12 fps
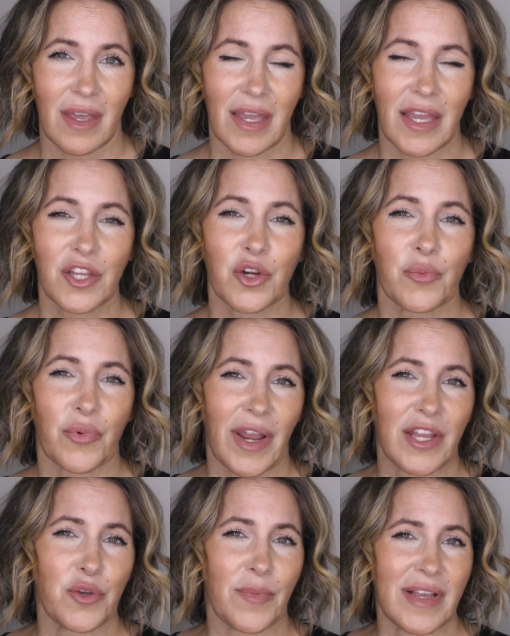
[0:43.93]
In your
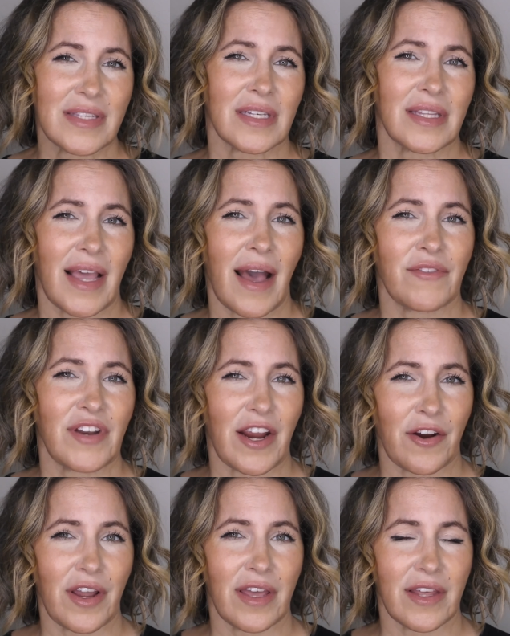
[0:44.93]
brain, you basically have an
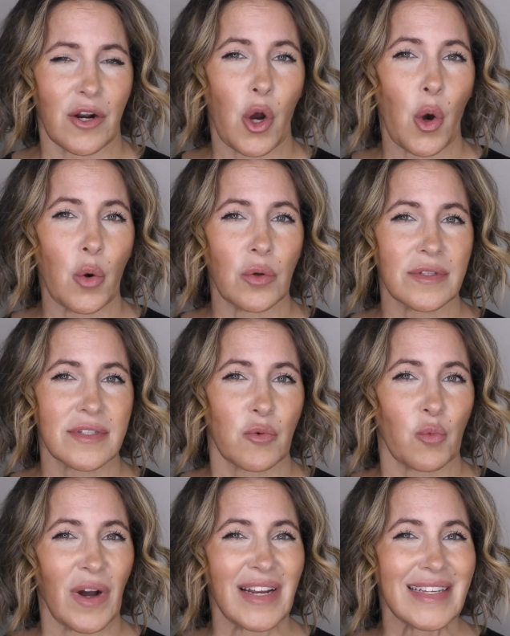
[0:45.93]
area that holds
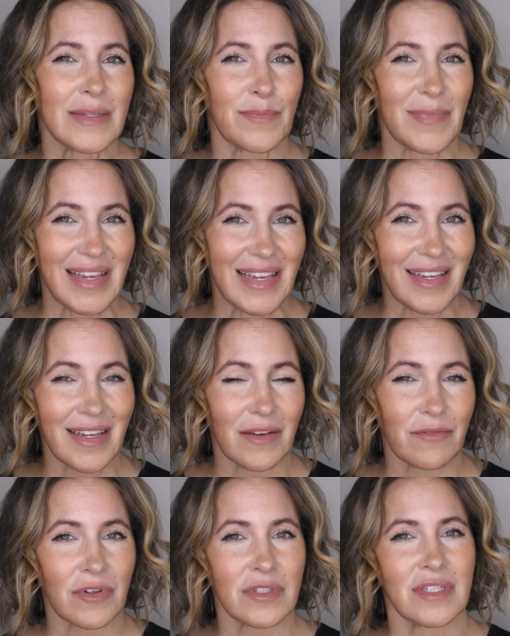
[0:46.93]
what is me
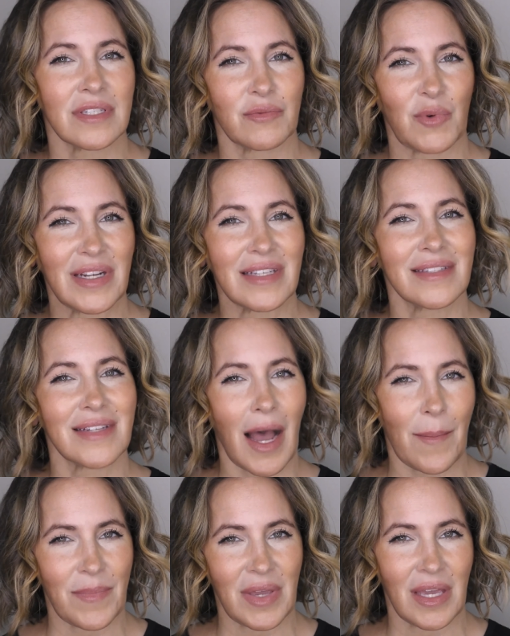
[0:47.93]
versus what is
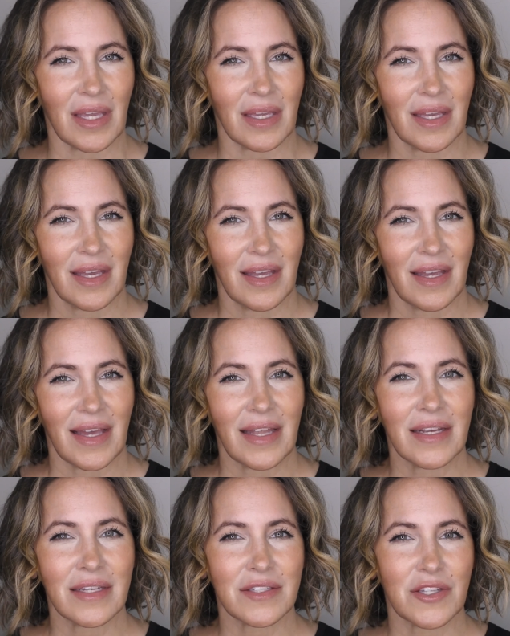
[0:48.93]
not me. It
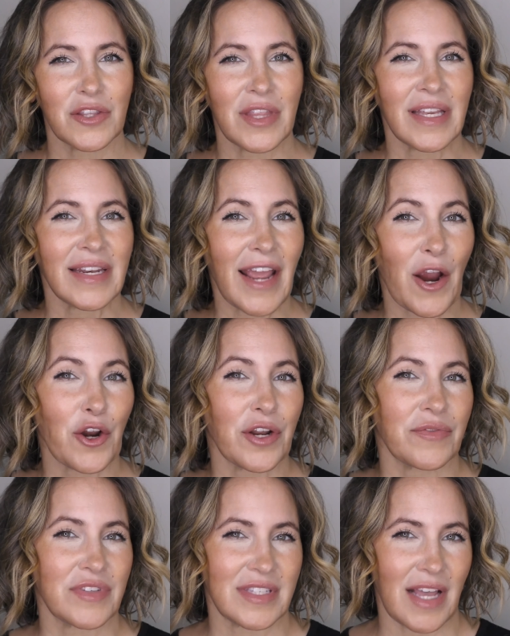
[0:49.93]
is the
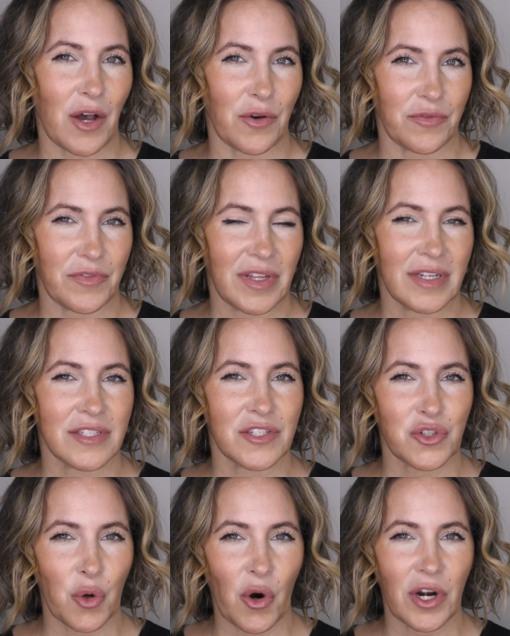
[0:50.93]
narrative self. It is
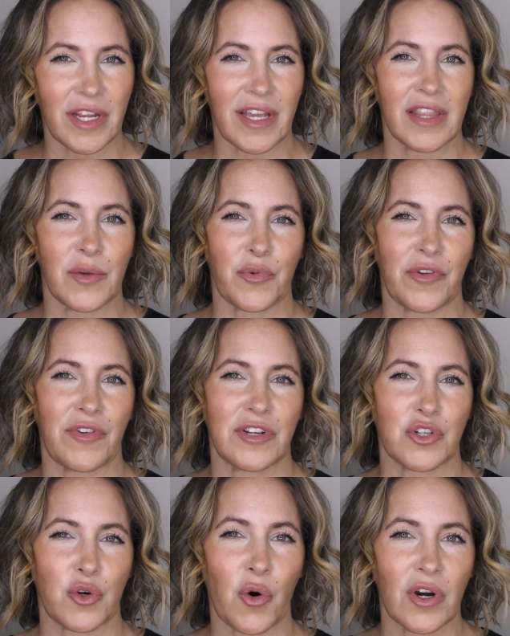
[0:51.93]
stored in the
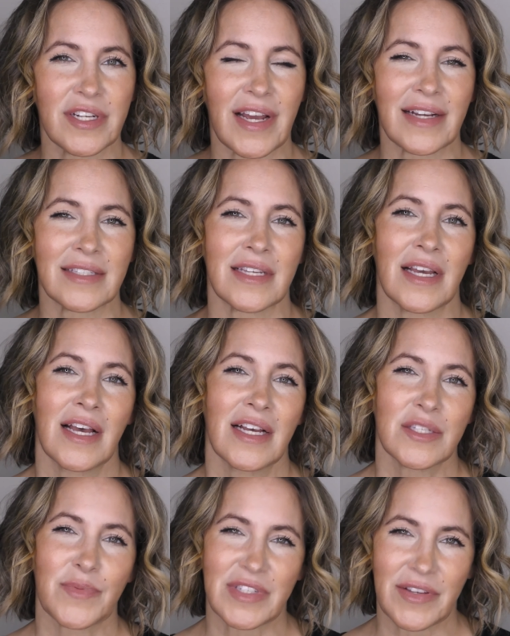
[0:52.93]
prefrontal cortex,
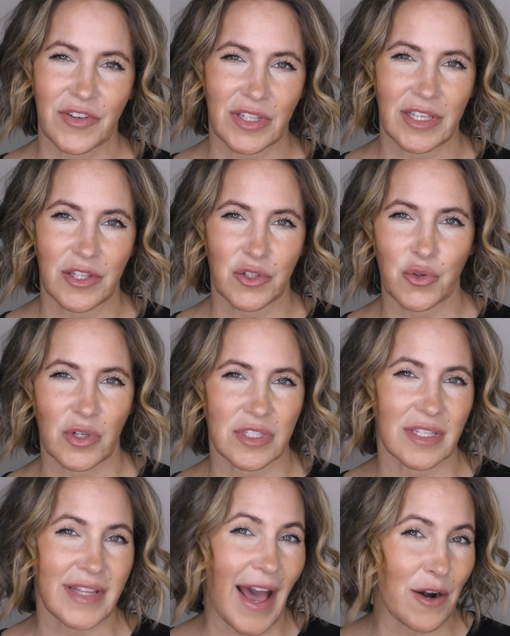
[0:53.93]
specifically the
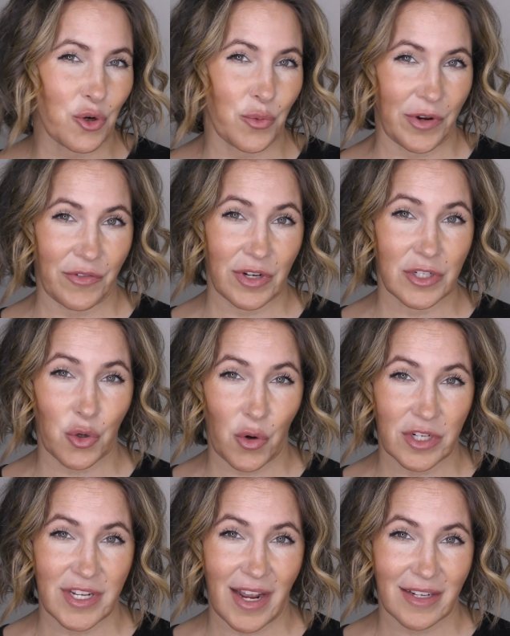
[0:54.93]
dorsolateral prefrontal
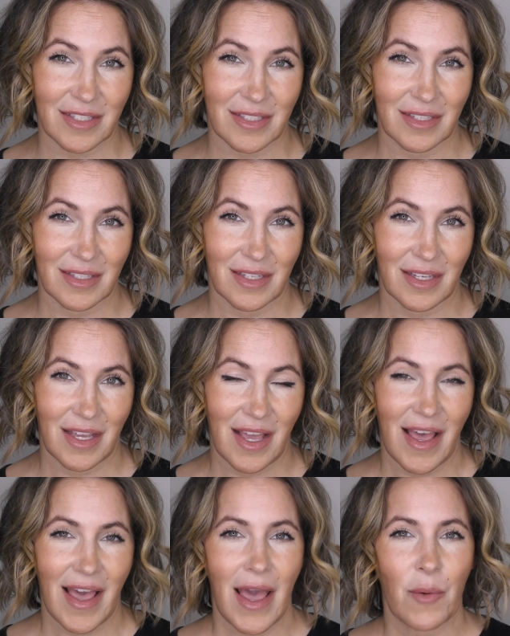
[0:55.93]
cortex.
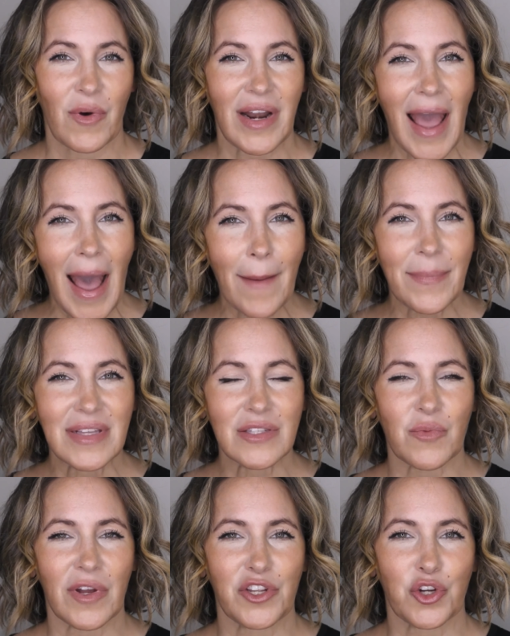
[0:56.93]
And what happens
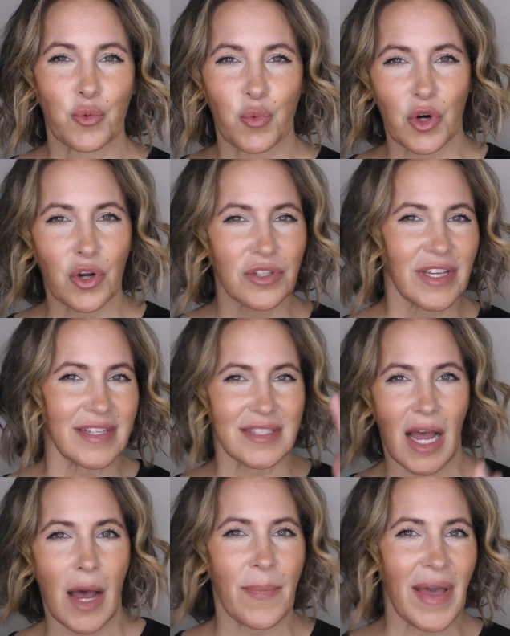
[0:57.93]
when your world gets
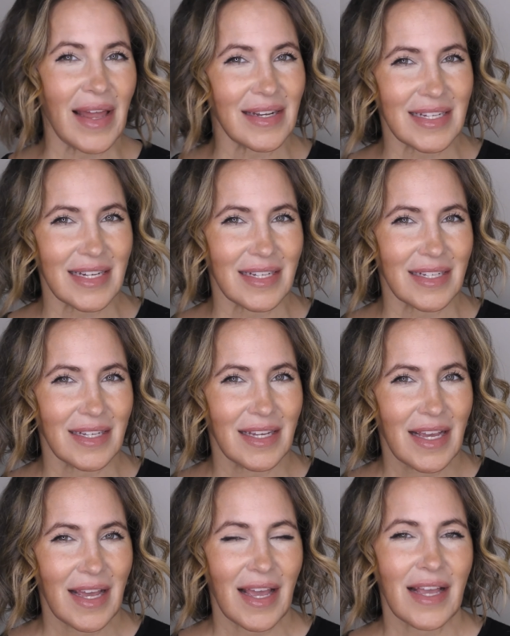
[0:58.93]
upended
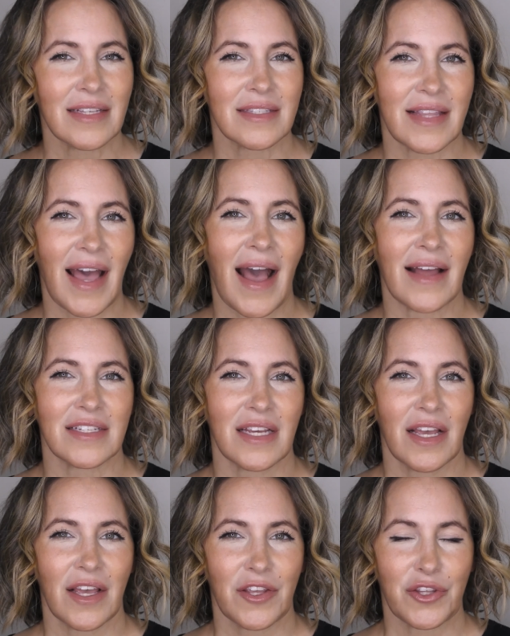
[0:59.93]
is that
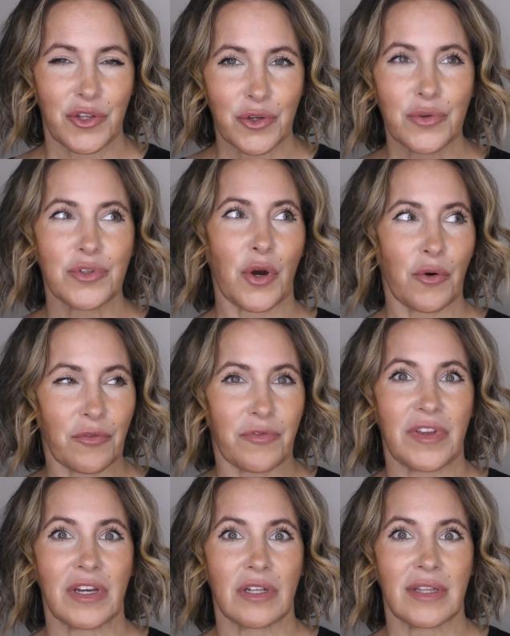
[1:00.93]
you don't
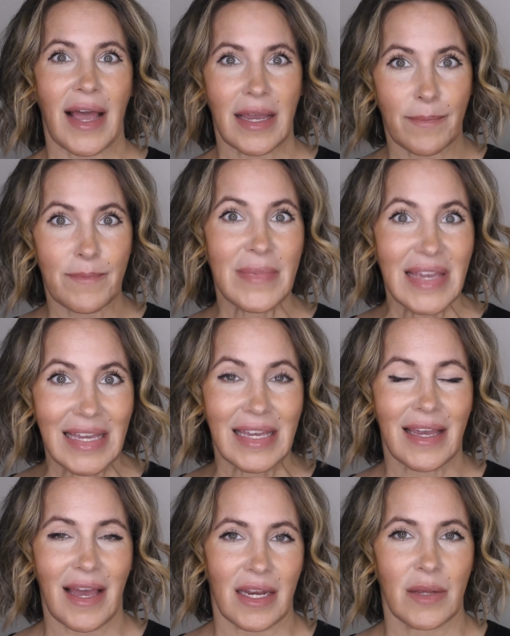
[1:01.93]
feel like
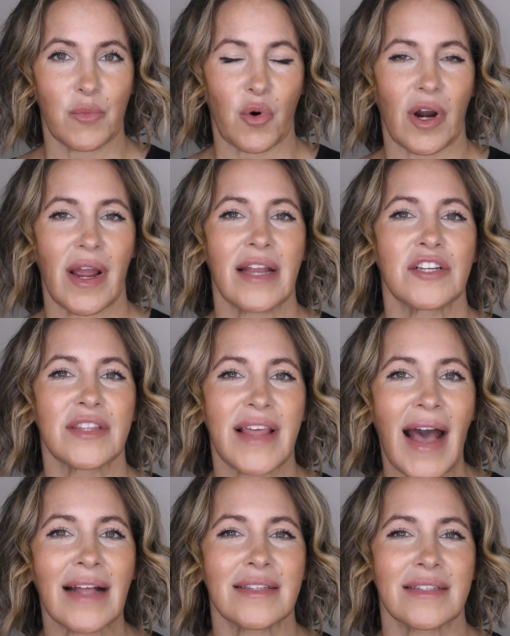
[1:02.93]
me anymore, and that